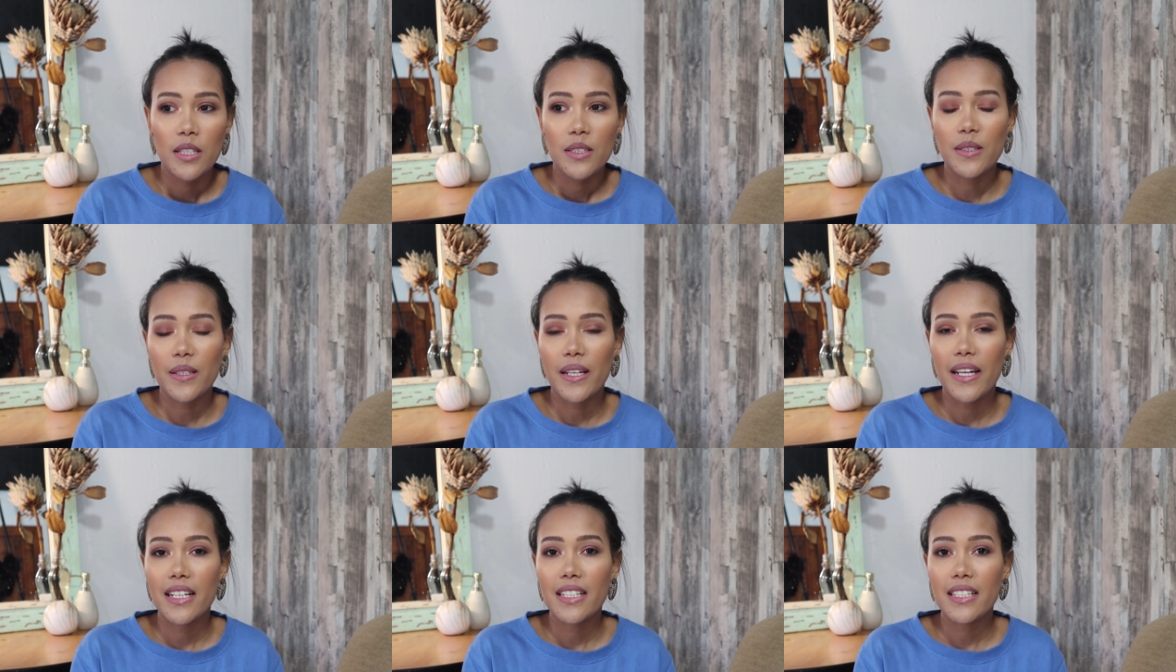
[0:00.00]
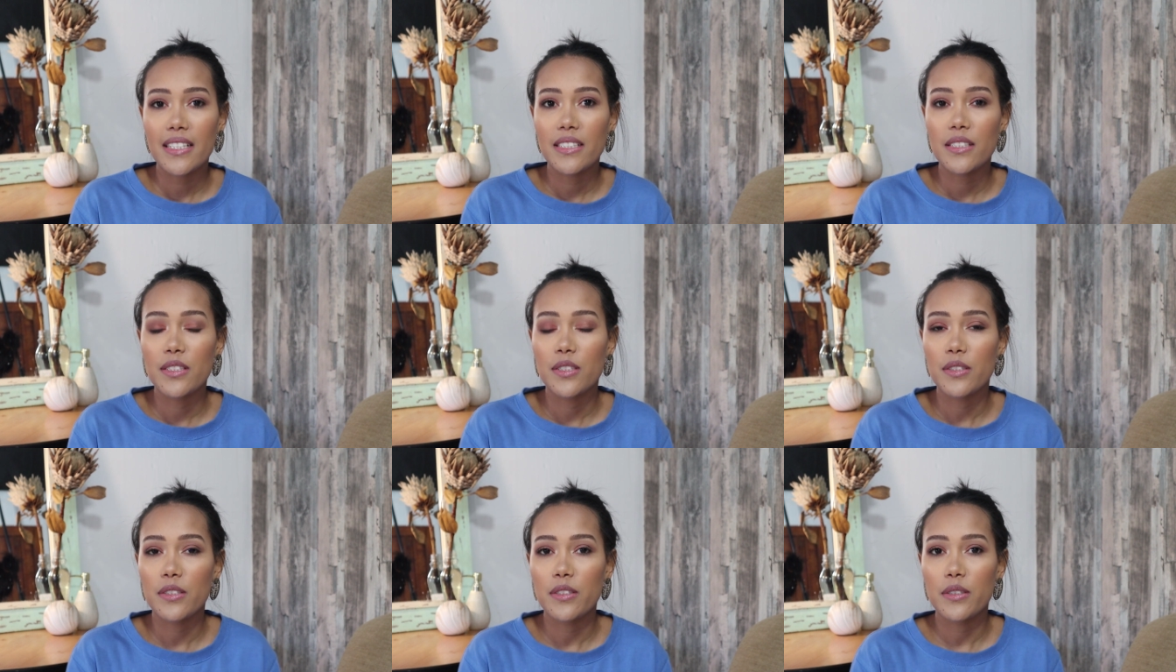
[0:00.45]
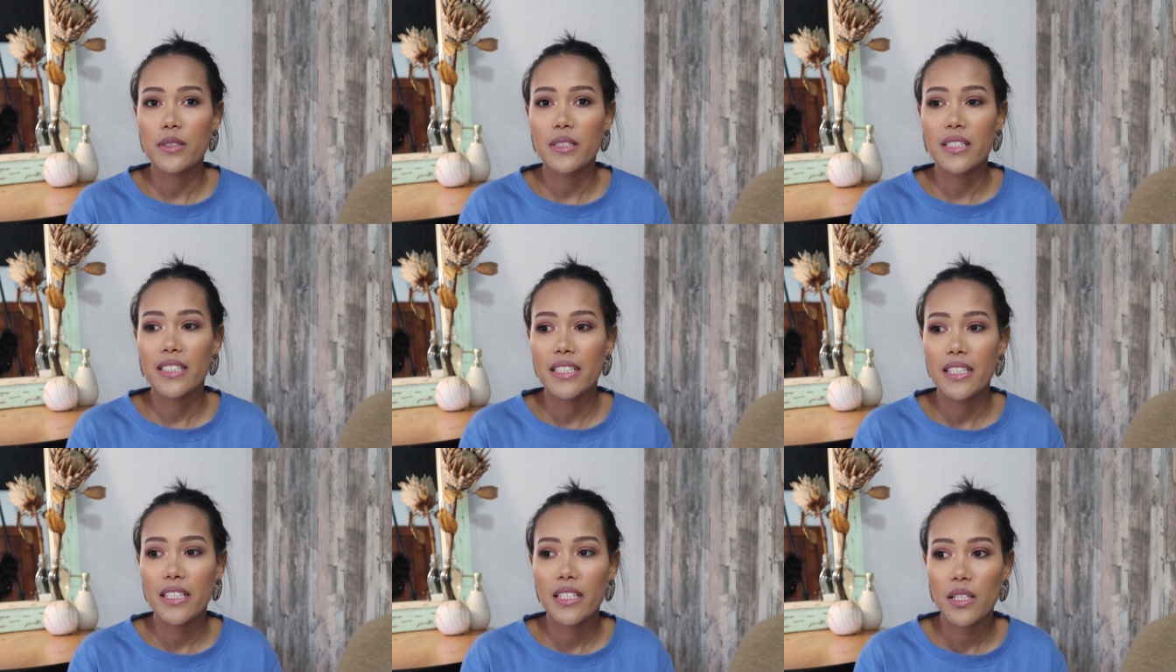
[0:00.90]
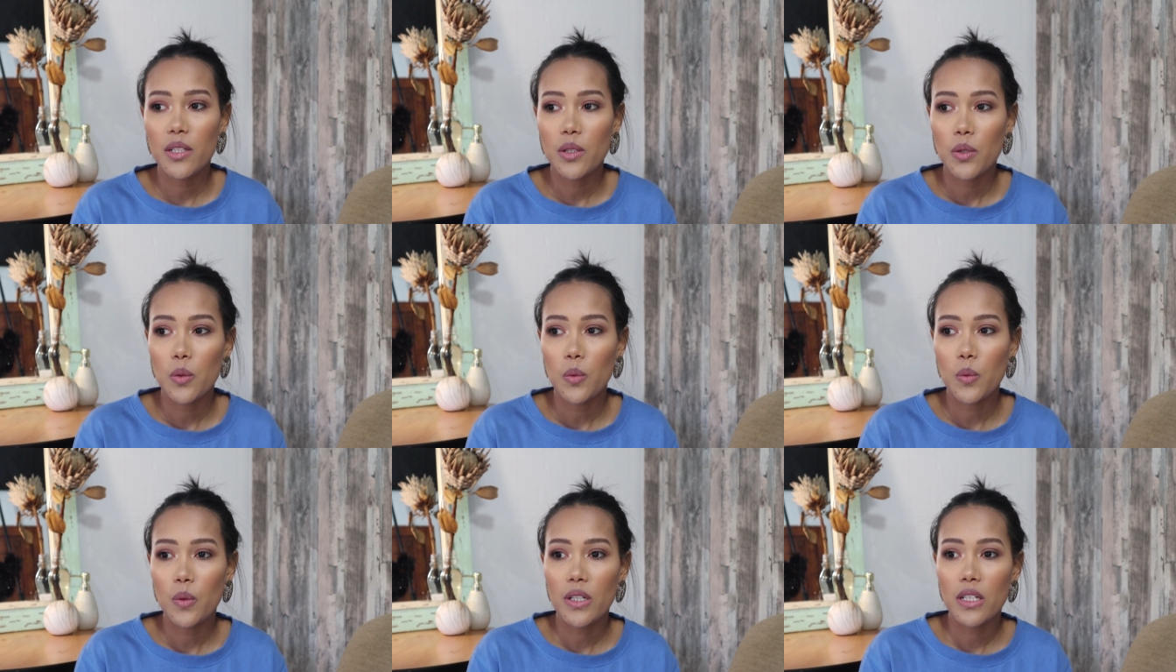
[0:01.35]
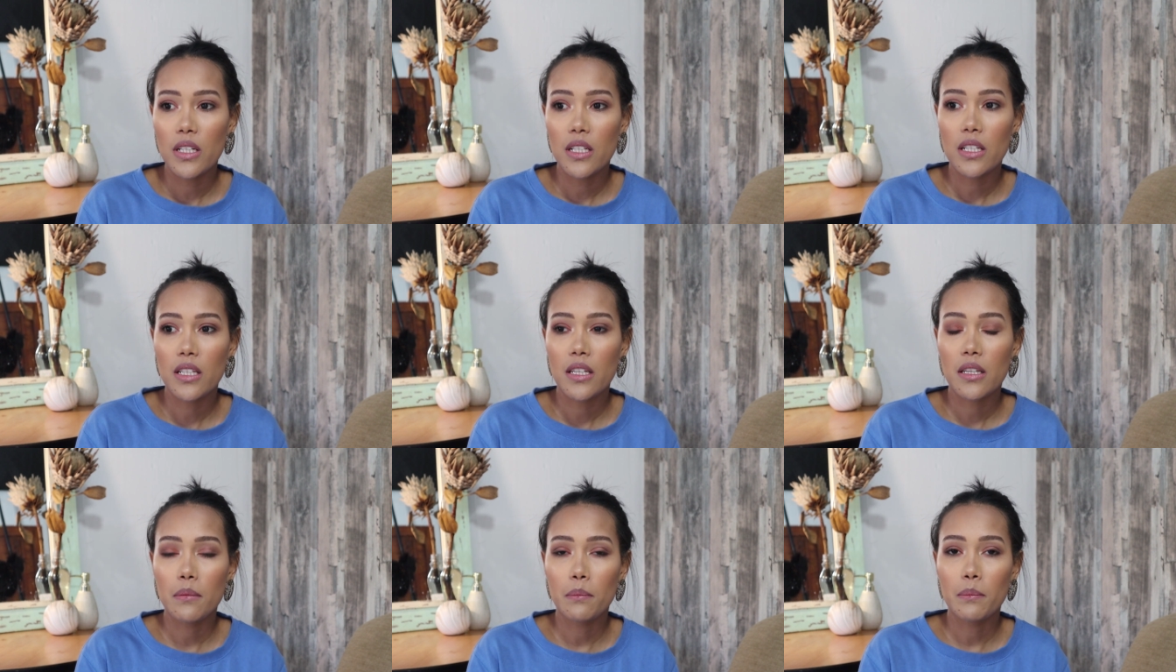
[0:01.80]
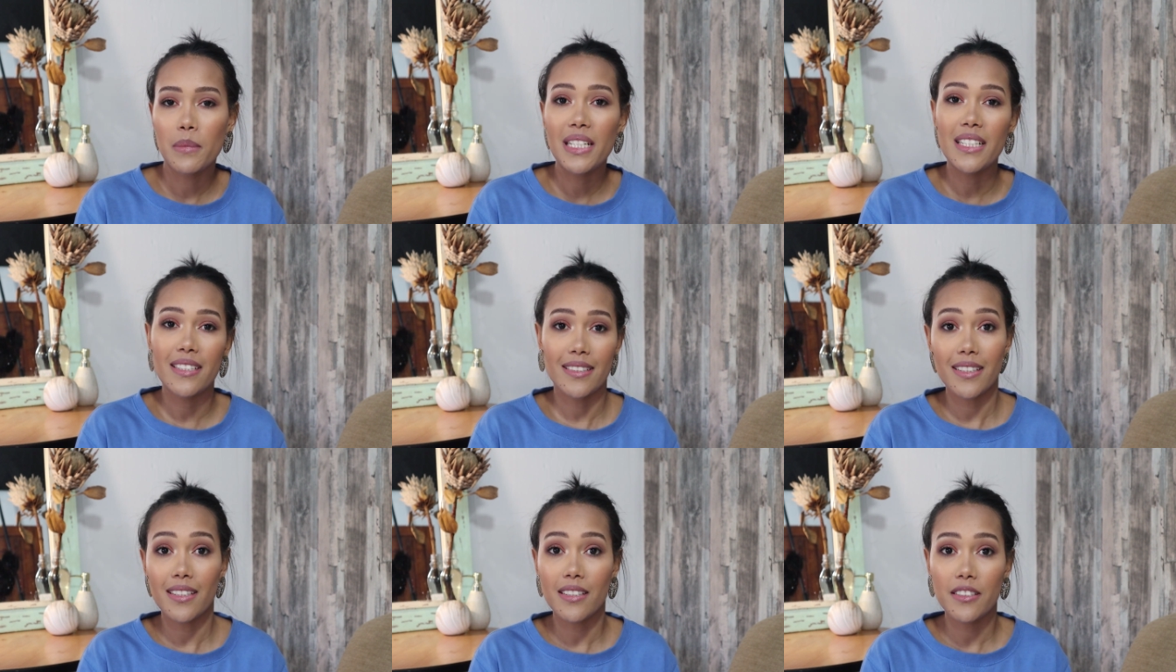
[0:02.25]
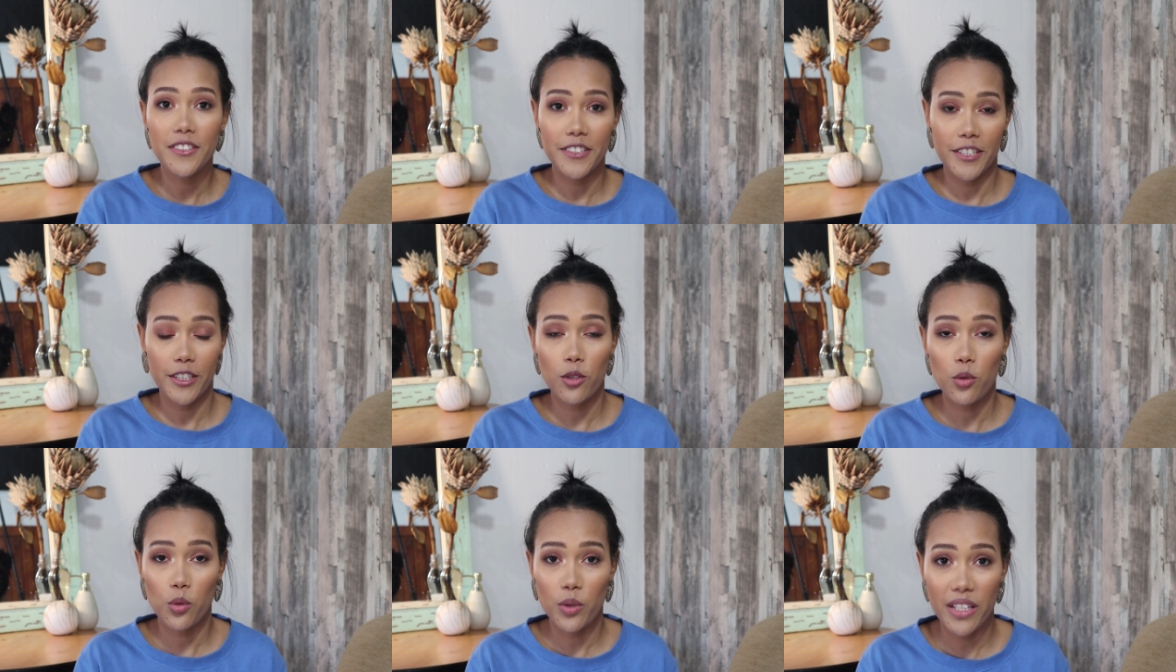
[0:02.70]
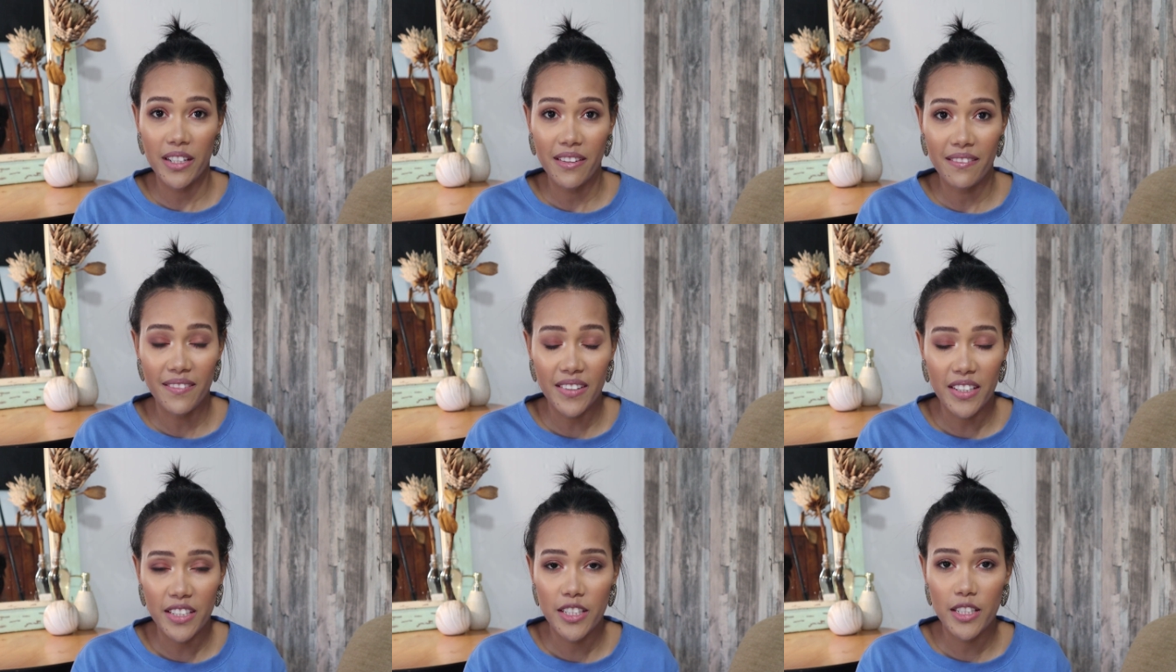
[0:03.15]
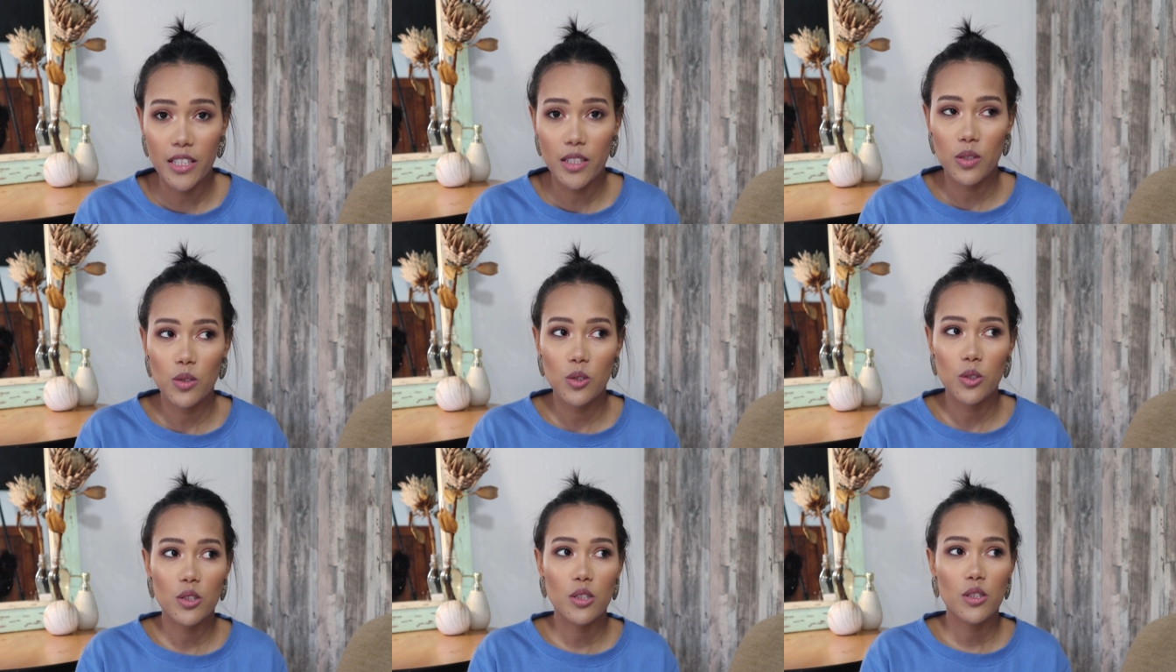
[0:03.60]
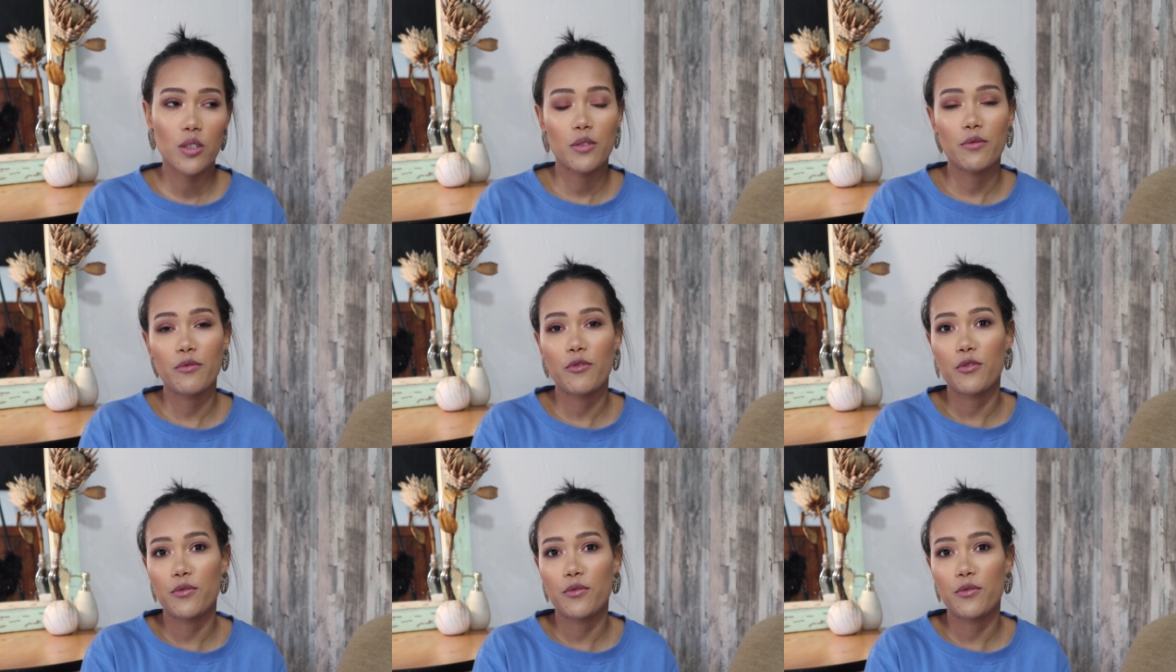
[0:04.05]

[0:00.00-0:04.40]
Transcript: to get into routine with me still recording videos,